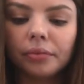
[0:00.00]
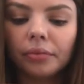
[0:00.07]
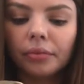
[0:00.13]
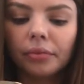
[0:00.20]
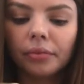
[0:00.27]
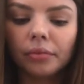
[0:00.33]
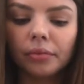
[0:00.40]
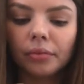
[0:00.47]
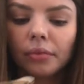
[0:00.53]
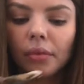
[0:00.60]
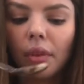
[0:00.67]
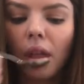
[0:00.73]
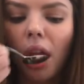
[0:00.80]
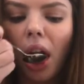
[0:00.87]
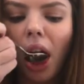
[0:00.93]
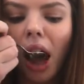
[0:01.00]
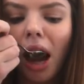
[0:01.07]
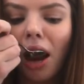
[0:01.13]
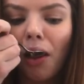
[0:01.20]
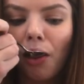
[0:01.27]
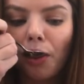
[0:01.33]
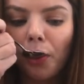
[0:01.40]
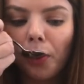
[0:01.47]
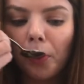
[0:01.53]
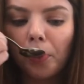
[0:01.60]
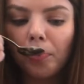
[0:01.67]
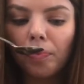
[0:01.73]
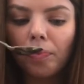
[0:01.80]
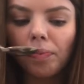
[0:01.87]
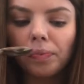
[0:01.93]

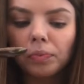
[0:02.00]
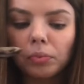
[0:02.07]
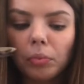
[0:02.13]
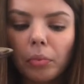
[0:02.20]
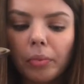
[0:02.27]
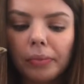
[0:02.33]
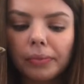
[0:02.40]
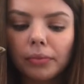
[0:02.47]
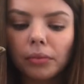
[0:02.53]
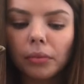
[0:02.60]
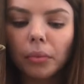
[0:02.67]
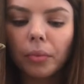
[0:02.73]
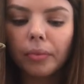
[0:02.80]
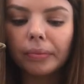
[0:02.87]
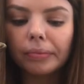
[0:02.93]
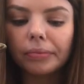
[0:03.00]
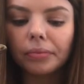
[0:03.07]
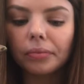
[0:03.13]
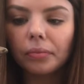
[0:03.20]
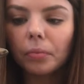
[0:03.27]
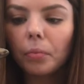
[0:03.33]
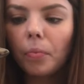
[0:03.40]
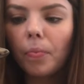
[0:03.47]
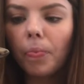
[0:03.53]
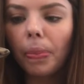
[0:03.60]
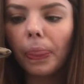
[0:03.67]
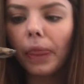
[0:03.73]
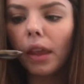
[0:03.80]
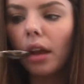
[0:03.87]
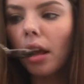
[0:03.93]

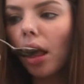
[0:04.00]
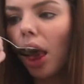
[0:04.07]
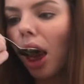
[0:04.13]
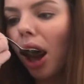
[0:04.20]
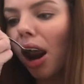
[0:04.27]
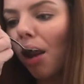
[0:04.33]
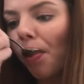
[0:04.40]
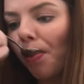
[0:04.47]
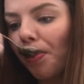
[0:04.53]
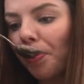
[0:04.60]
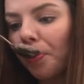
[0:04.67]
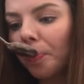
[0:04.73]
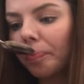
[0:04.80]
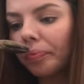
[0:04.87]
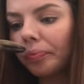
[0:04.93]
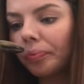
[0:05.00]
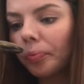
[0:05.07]
Nothing is said.